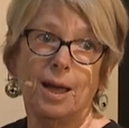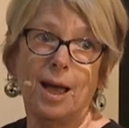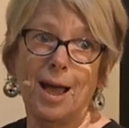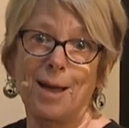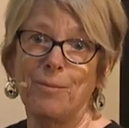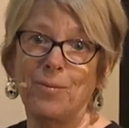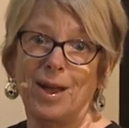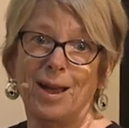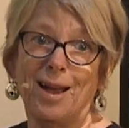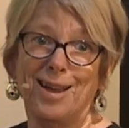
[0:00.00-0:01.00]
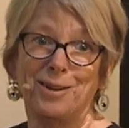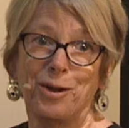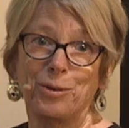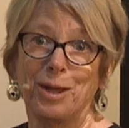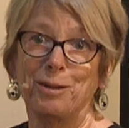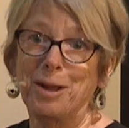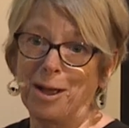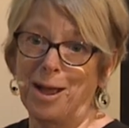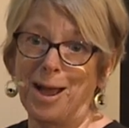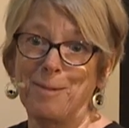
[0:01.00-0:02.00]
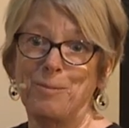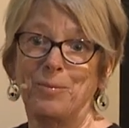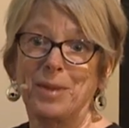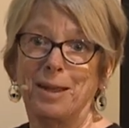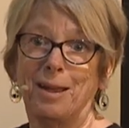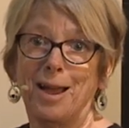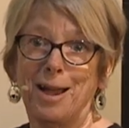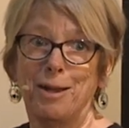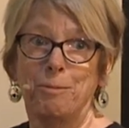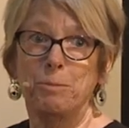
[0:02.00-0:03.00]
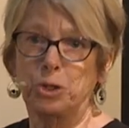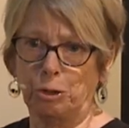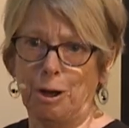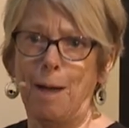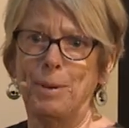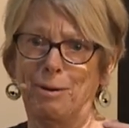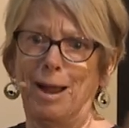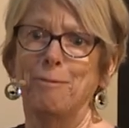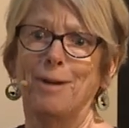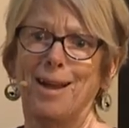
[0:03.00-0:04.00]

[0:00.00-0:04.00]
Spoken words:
I know that Mr. Copyright